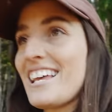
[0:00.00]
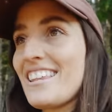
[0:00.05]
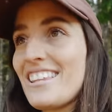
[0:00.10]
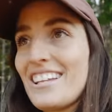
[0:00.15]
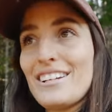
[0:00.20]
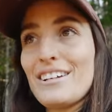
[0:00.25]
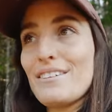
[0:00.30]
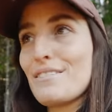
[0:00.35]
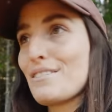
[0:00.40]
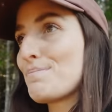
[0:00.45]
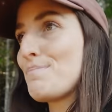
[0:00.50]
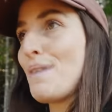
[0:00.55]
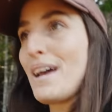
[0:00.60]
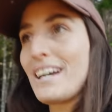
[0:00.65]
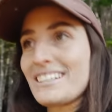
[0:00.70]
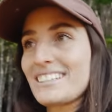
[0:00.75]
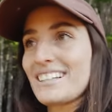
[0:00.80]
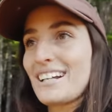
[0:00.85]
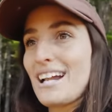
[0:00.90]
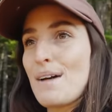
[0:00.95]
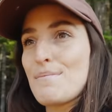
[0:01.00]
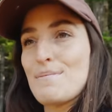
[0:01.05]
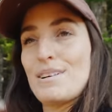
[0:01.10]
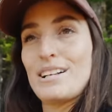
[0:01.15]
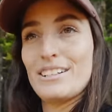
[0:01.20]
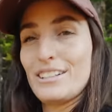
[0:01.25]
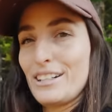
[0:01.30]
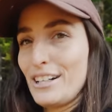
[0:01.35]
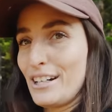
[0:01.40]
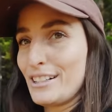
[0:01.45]
and then you picks it up
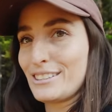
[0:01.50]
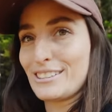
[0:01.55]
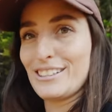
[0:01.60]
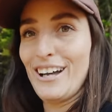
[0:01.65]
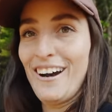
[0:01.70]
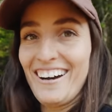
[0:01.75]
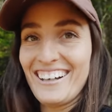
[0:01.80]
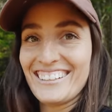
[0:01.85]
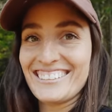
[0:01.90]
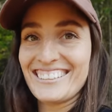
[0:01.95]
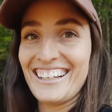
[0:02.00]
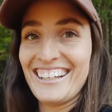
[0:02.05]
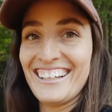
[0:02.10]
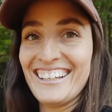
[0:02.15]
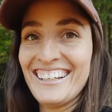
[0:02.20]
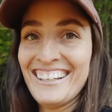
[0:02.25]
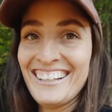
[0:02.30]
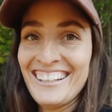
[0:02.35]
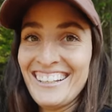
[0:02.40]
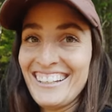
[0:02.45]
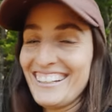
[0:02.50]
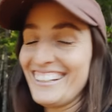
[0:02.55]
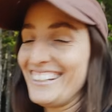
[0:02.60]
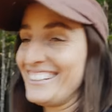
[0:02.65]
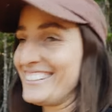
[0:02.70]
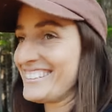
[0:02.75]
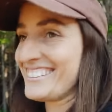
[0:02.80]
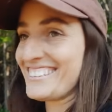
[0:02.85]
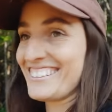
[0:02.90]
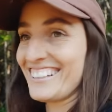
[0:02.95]
and you just toss it.
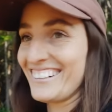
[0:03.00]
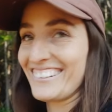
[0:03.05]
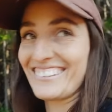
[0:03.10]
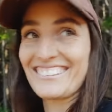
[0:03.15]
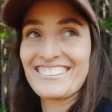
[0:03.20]
It's so